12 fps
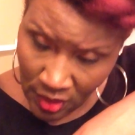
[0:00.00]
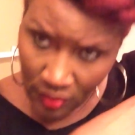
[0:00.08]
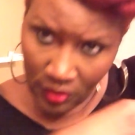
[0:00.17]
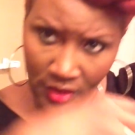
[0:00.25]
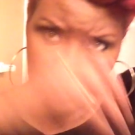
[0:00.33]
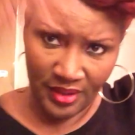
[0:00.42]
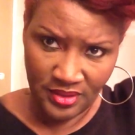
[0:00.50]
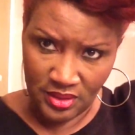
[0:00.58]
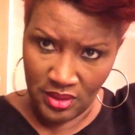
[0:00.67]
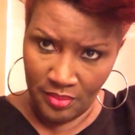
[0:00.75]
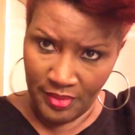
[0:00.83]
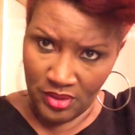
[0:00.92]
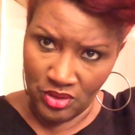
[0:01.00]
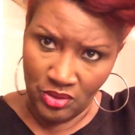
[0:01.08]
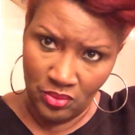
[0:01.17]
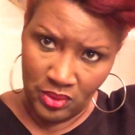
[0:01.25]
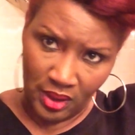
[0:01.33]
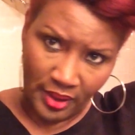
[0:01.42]
Well, that's a little bit too
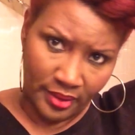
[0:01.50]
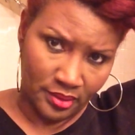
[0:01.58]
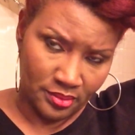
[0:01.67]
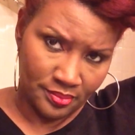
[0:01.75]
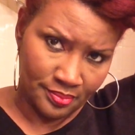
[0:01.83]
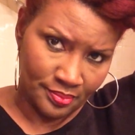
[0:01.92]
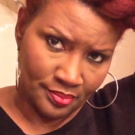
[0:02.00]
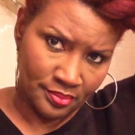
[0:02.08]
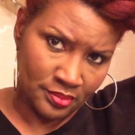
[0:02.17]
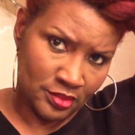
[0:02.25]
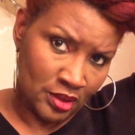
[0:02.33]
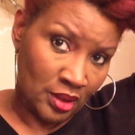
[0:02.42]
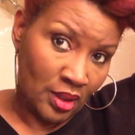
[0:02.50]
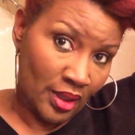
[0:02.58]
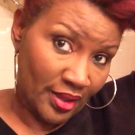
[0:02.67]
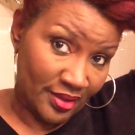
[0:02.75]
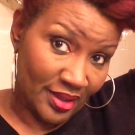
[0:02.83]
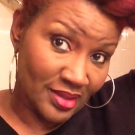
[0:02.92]
light.
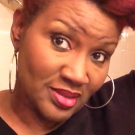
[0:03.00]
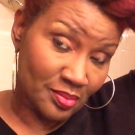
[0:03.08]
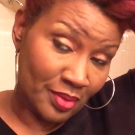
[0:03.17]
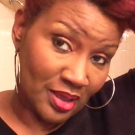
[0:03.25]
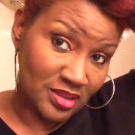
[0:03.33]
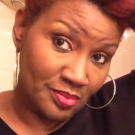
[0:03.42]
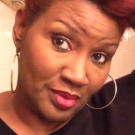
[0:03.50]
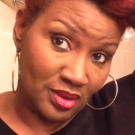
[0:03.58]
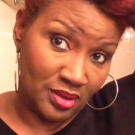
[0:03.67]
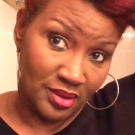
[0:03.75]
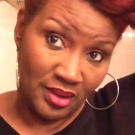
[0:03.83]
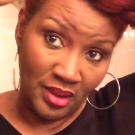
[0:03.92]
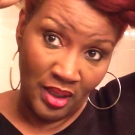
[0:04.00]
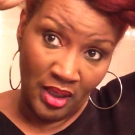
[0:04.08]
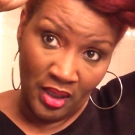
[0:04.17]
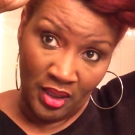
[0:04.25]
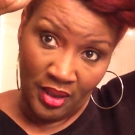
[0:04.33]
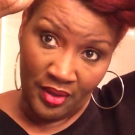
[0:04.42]
And that's a possibility
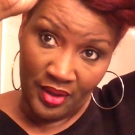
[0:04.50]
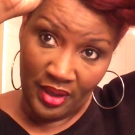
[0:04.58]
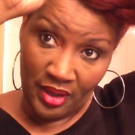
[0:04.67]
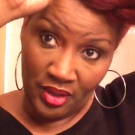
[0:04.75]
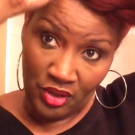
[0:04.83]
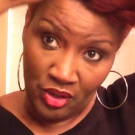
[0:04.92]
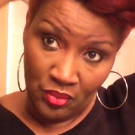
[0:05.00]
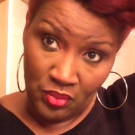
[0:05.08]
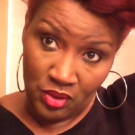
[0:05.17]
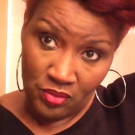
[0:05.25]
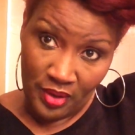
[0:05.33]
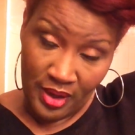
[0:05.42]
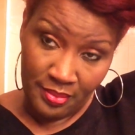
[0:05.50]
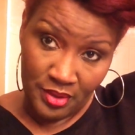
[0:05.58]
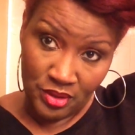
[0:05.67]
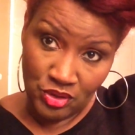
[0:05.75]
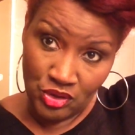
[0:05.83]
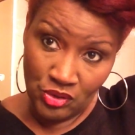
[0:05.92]
that you will grab
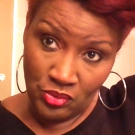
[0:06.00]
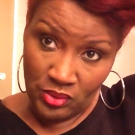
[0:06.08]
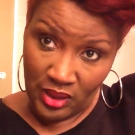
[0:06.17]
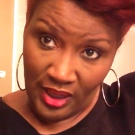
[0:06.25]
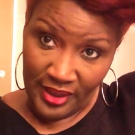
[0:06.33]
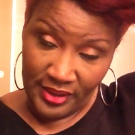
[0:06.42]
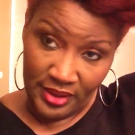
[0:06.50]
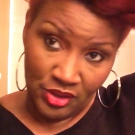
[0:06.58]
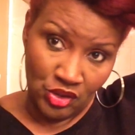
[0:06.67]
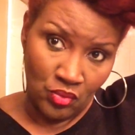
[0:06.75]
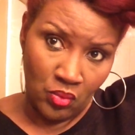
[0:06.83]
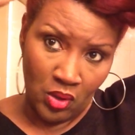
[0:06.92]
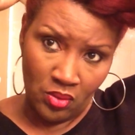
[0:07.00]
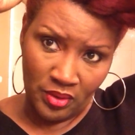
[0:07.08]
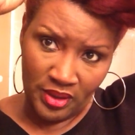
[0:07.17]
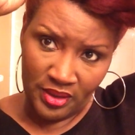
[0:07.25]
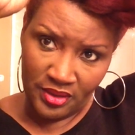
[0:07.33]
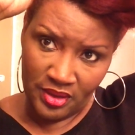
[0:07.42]
it too light and you won't
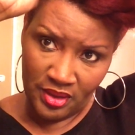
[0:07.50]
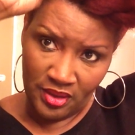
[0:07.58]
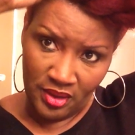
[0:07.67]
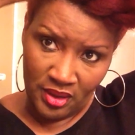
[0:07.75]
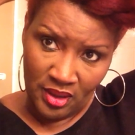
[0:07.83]
get the